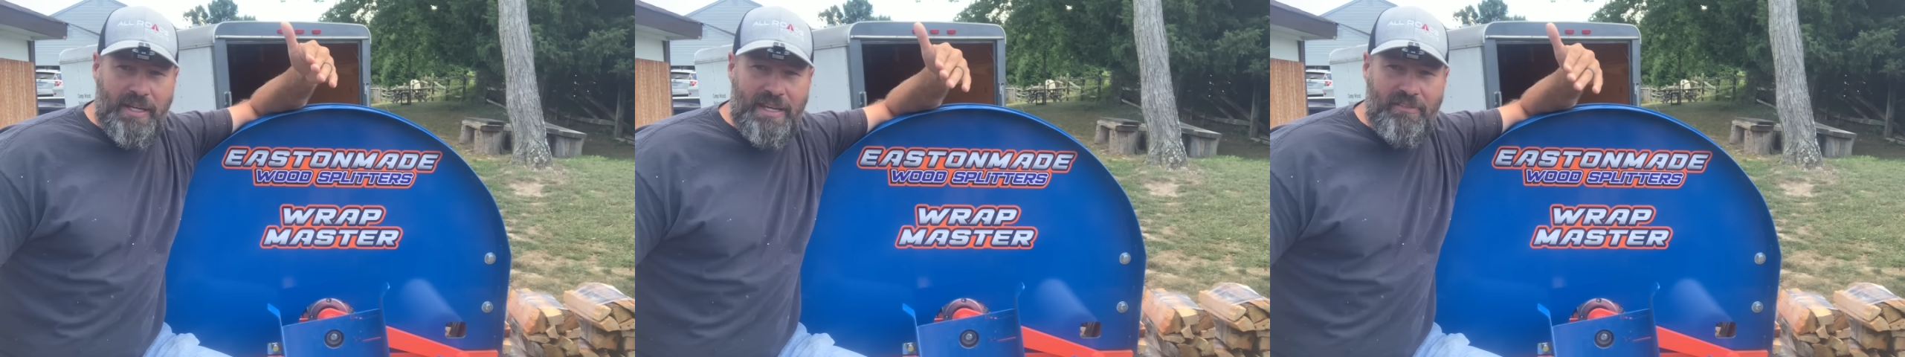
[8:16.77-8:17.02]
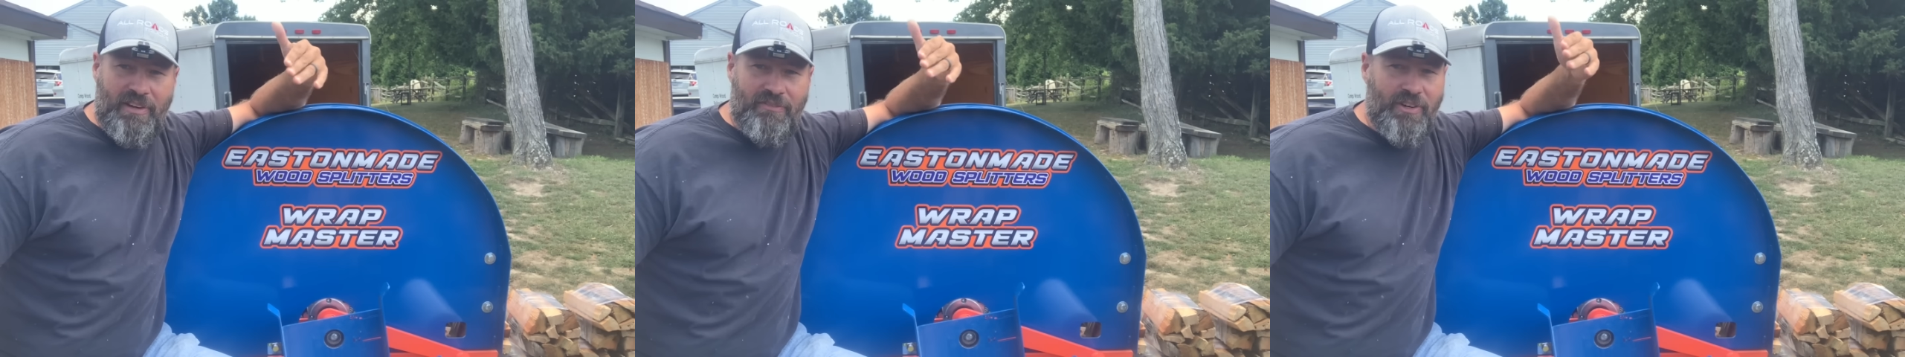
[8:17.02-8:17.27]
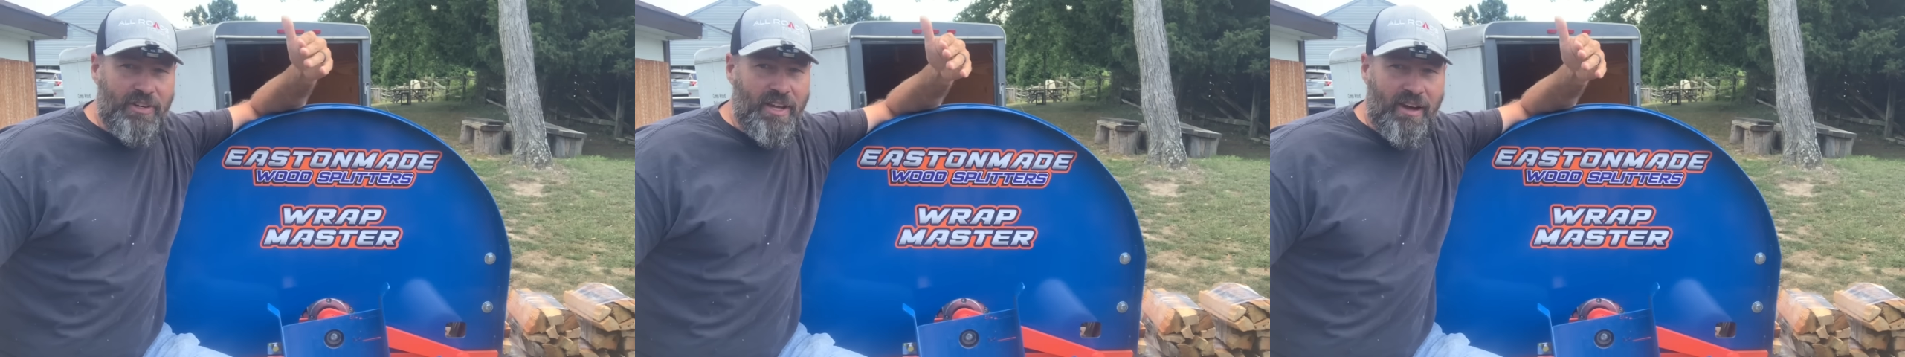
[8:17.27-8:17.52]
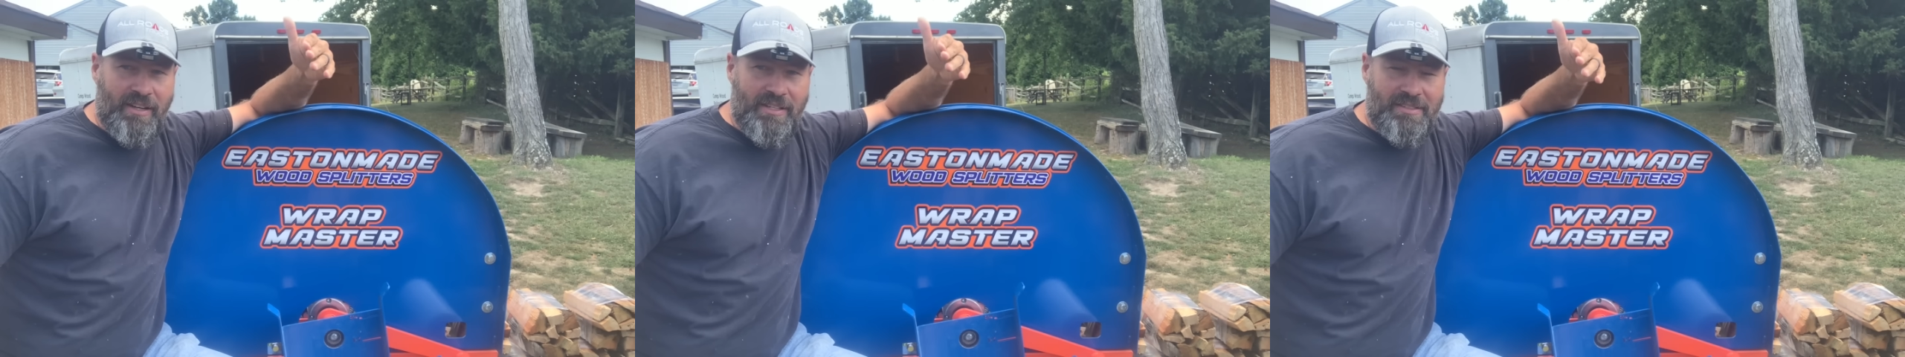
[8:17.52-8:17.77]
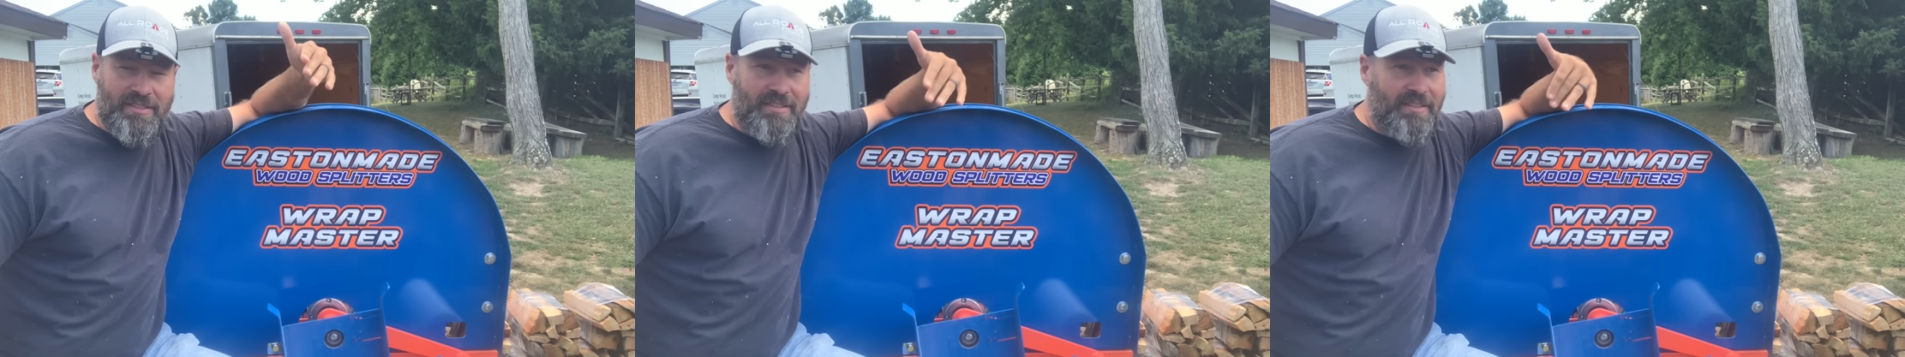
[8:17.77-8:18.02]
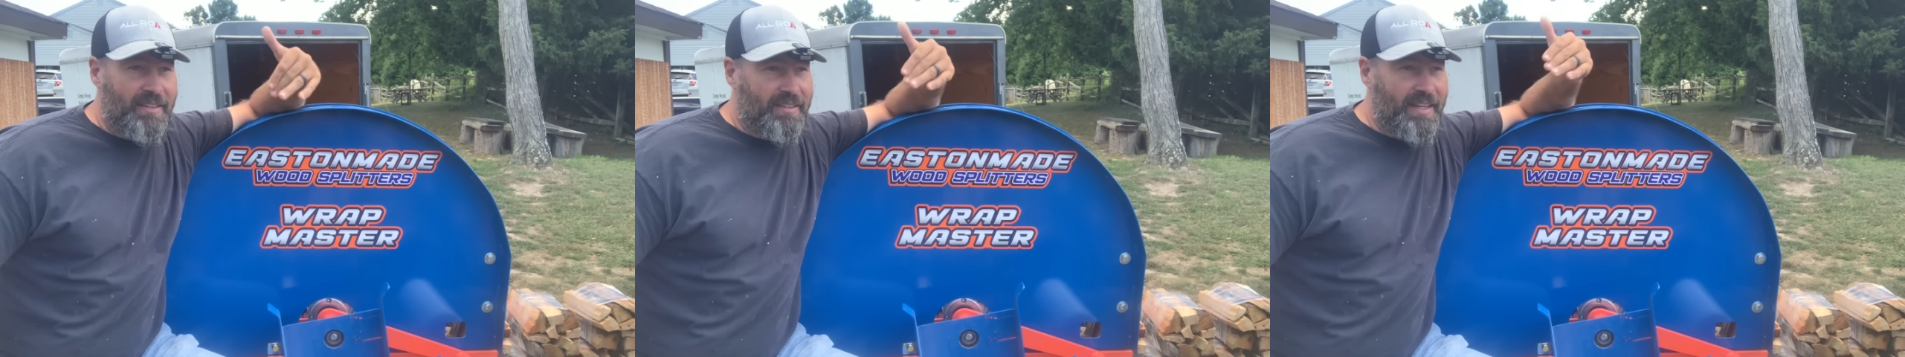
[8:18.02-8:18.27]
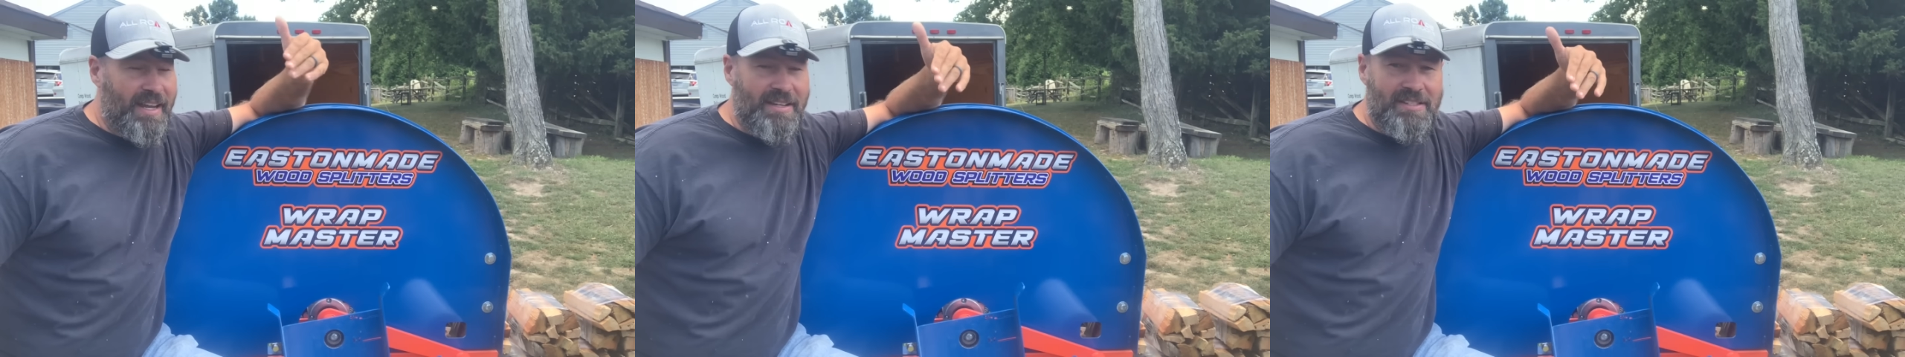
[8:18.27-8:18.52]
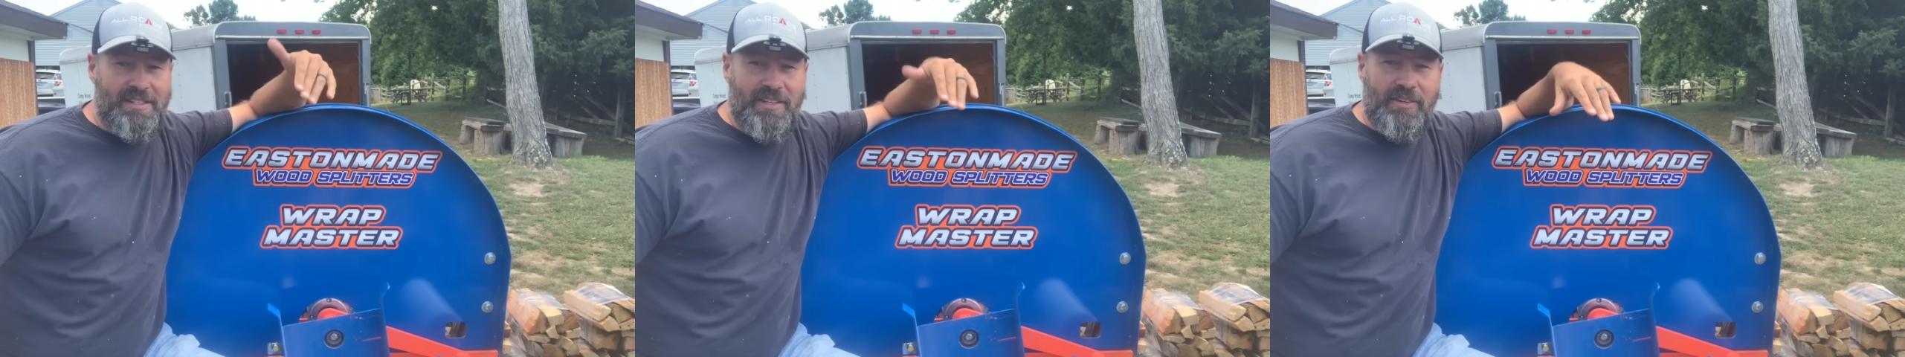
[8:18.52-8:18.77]
Even if they're youngins, they
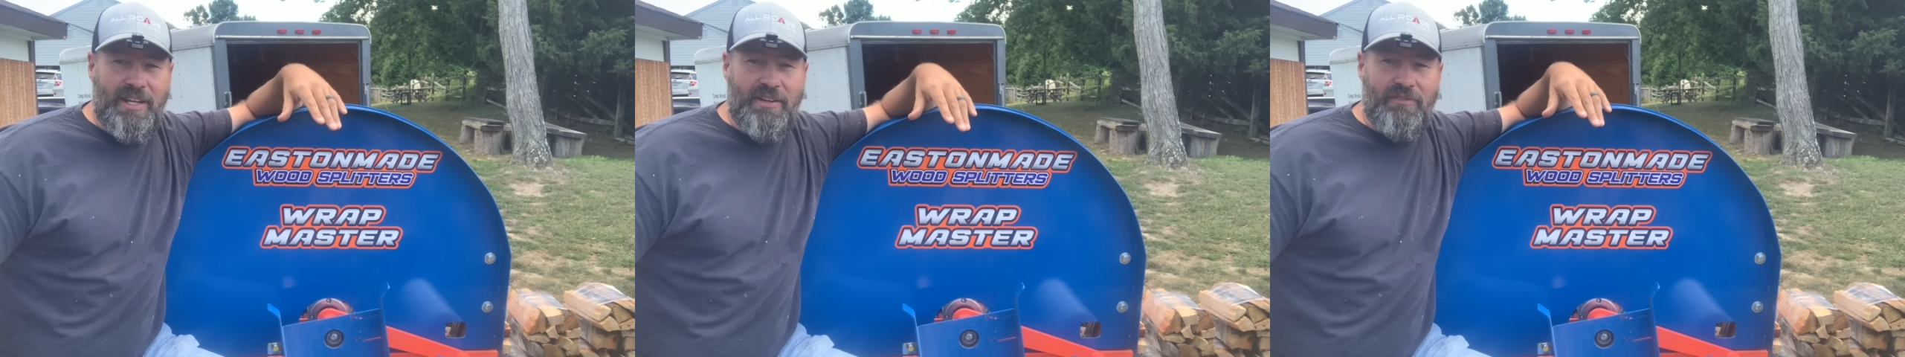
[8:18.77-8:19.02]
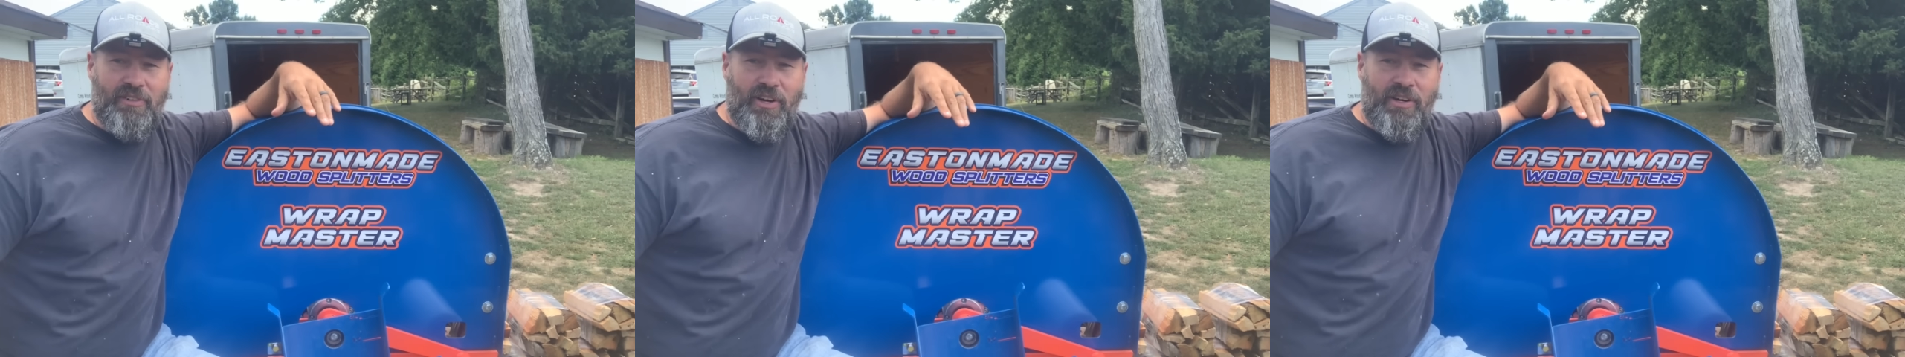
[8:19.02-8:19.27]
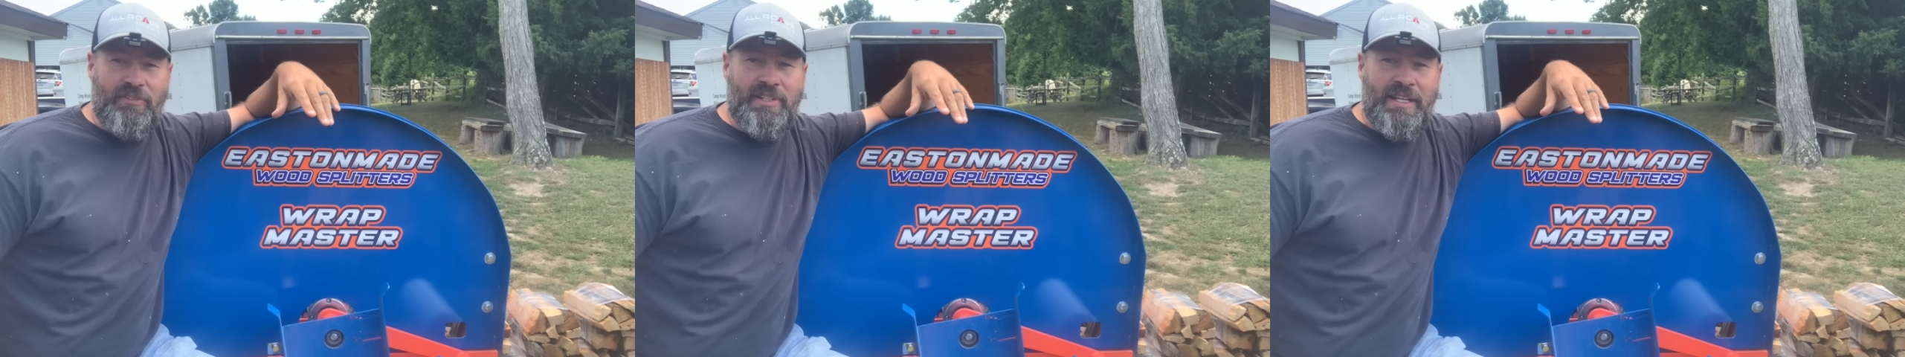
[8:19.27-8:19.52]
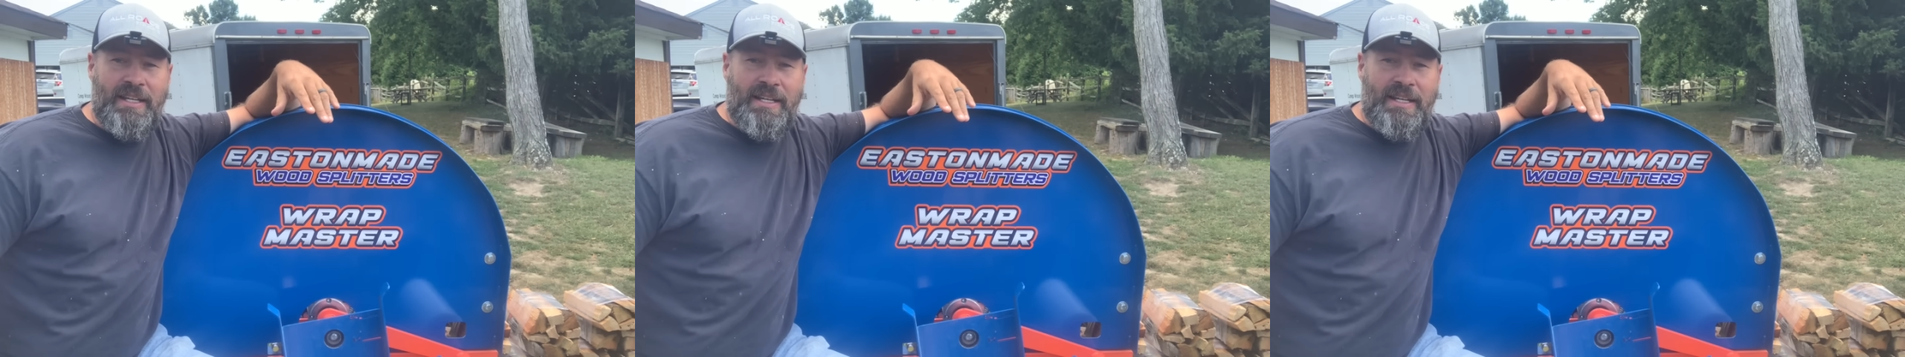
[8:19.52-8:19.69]
can still get involved.